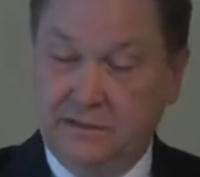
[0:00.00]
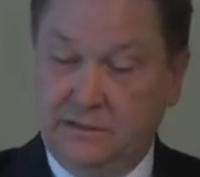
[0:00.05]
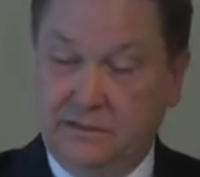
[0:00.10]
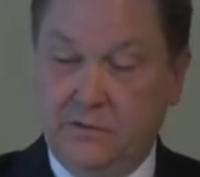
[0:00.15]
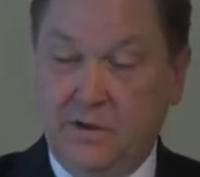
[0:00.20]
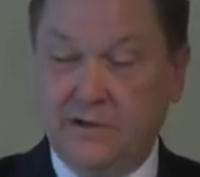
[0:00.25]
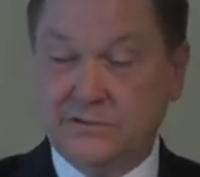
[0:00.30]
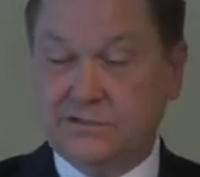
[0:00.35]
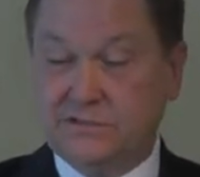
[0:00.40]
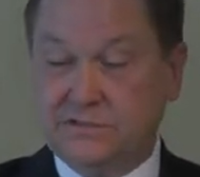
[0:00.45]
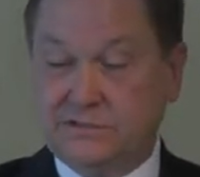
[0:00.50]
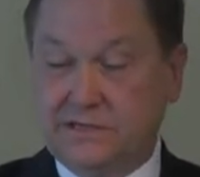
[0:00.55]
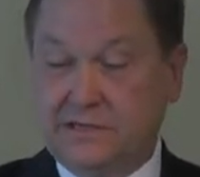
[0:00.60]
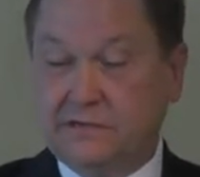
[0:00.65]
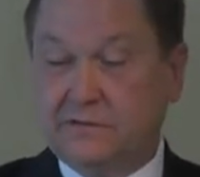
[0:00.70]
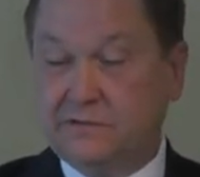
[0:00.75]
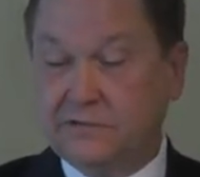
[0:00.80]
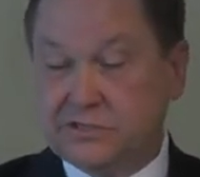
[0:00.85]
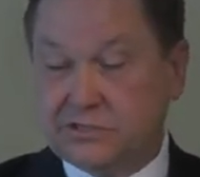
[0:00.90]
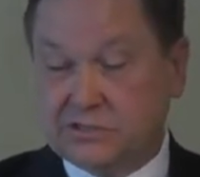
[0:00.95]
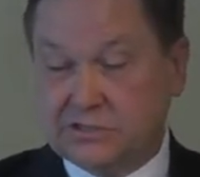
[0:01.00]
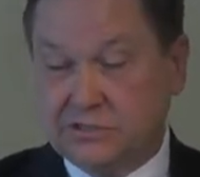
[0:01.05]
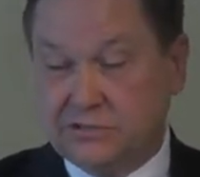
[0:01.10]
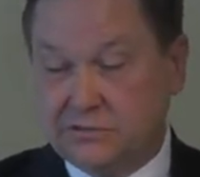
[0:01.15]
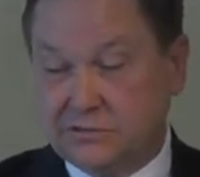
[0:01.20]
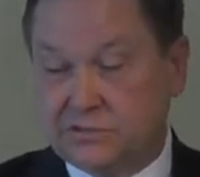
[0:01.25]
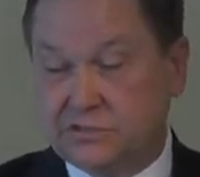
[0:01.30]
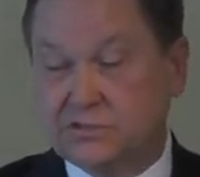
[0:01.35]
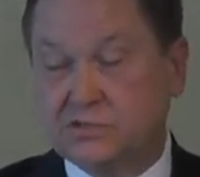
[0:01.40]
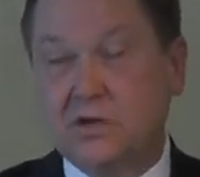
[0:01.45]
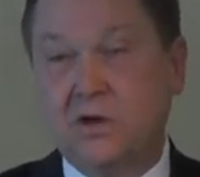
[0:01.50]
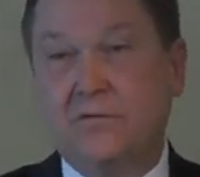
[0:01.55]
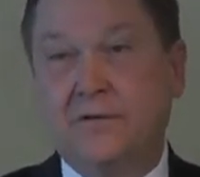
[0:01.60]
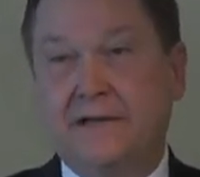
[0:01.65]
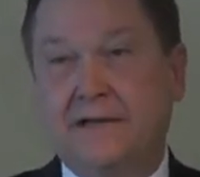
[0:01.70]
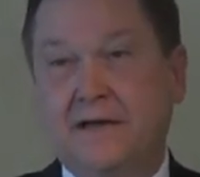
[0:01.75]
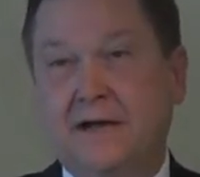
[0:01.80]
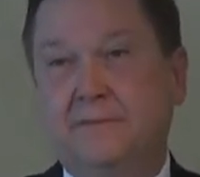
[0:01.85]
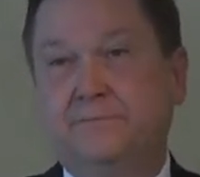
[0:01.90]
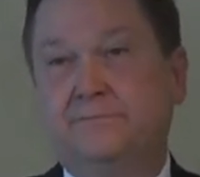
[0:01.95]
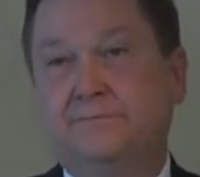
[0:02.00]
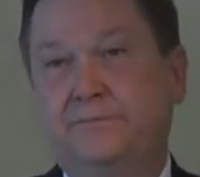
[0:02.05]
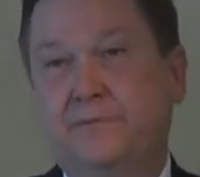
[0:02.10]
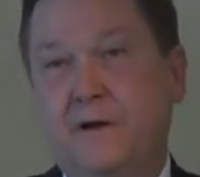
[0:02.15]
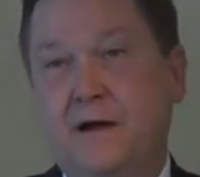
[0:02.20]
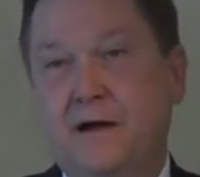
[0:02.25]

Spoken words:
You also see Christians showing up